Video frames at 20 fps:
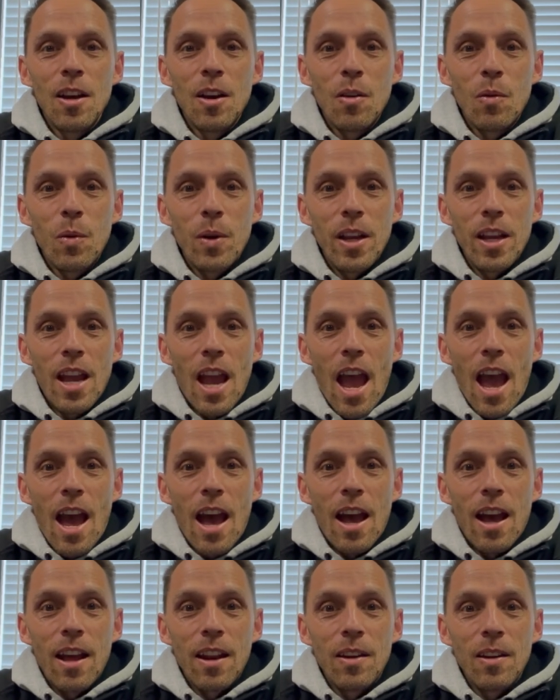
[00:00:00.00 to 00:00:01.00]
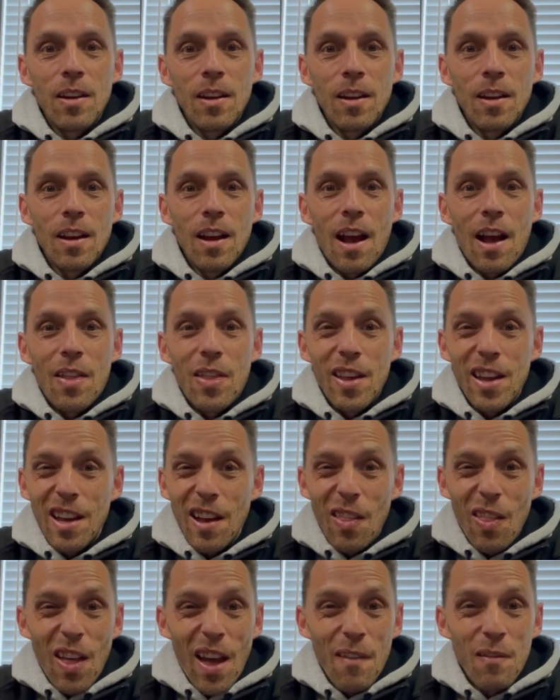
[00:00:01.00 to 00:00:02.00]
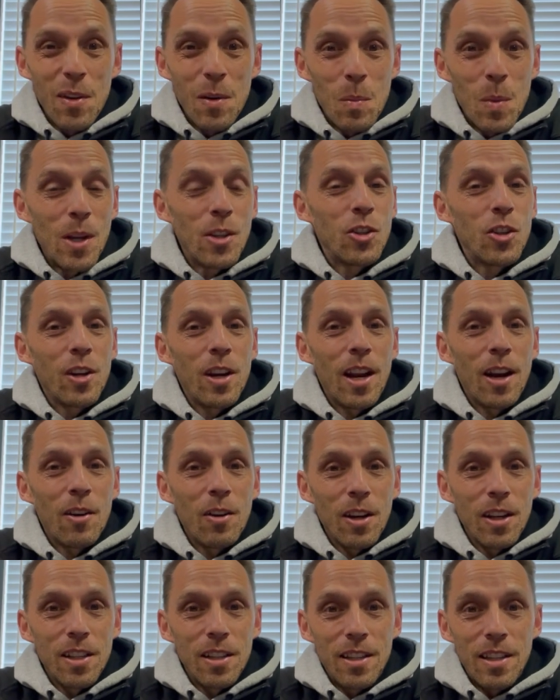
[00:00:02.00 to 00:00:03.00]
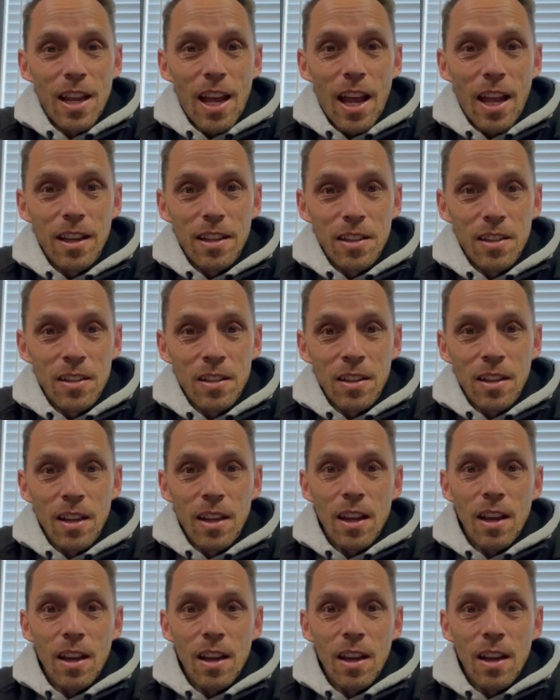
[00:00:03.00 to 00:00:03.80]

We had, I think, 11 missionaries that